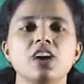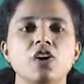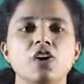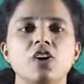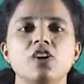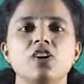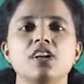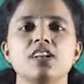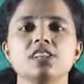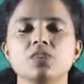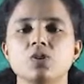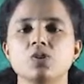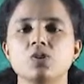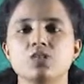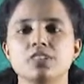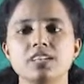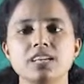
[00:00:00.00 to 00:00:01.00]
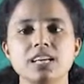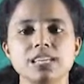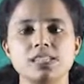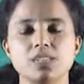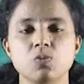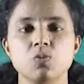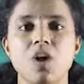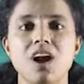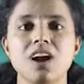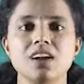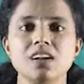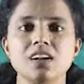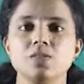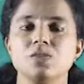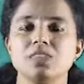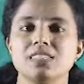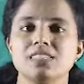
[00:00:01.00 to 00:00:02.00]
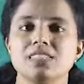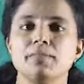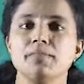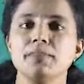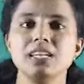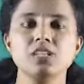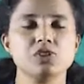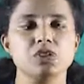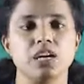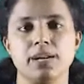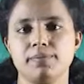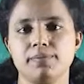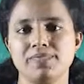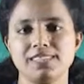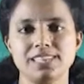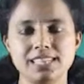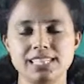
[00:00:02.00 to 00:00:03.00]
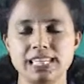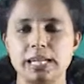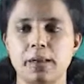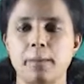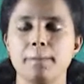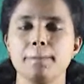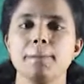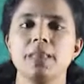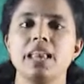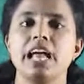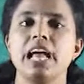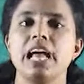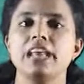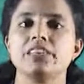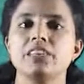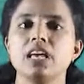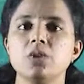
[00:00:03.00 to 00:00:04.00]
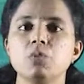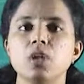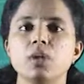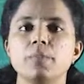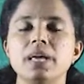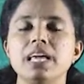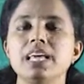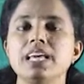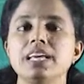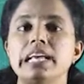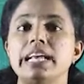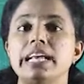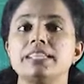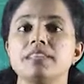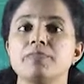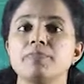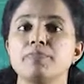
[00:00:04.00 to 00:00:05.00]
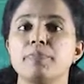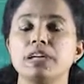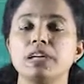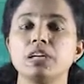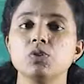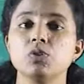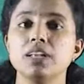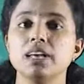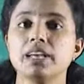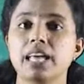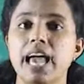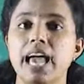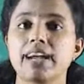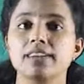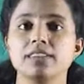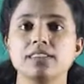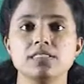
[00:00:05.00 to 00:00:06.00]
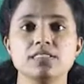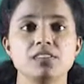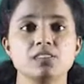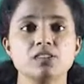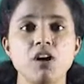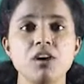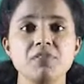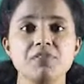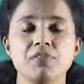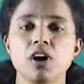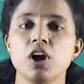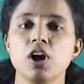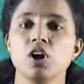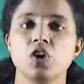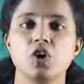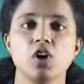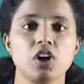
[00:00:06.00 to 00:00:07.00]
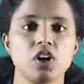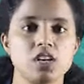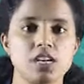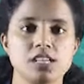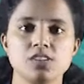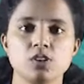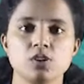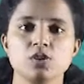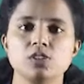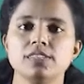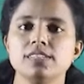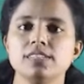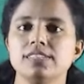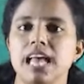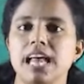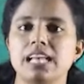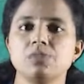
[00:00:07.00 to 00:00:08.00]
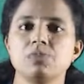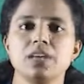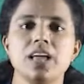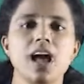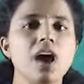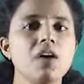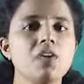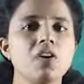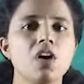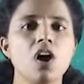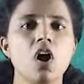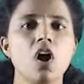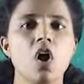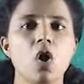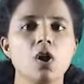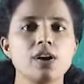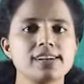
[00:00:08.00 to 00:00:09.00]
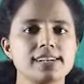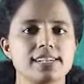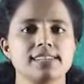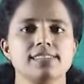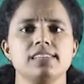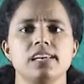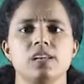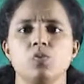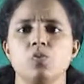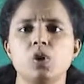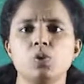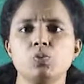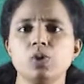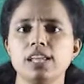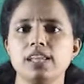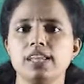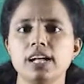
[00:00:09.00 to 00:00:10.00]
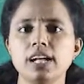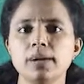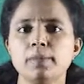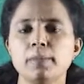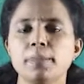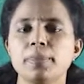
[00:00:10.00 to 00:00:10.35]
colloidal solution is the one which is a mixture, isn't it? There will be some peculiar characteristics of colloidal solutions as we have already seen. What were they?